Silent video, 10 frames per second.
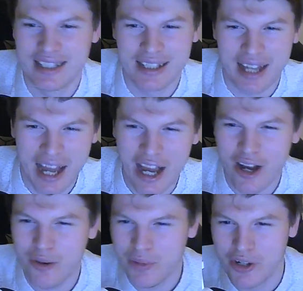
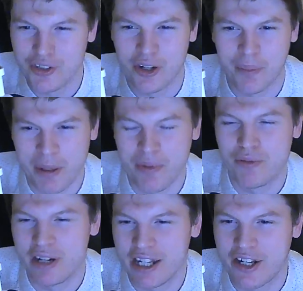How much are people
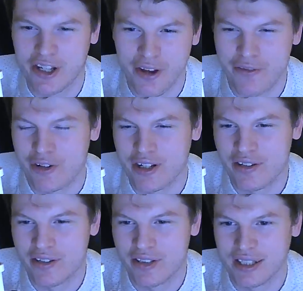really going to go for it?
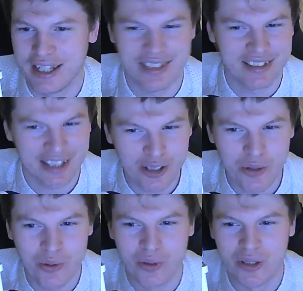It's
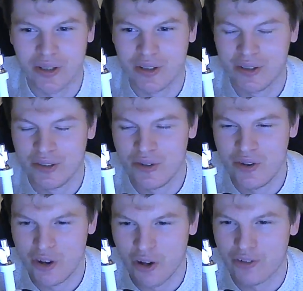still
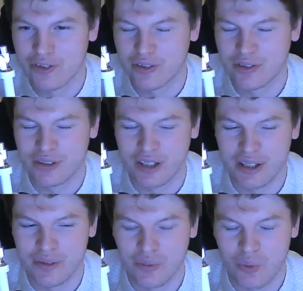not
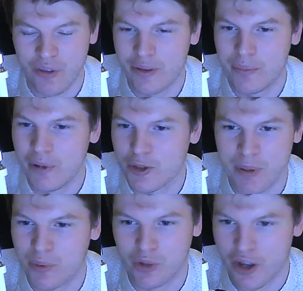one that most
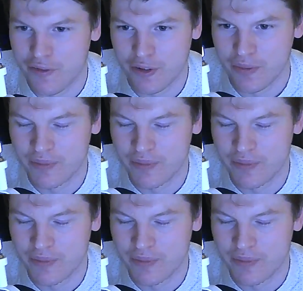people will go for.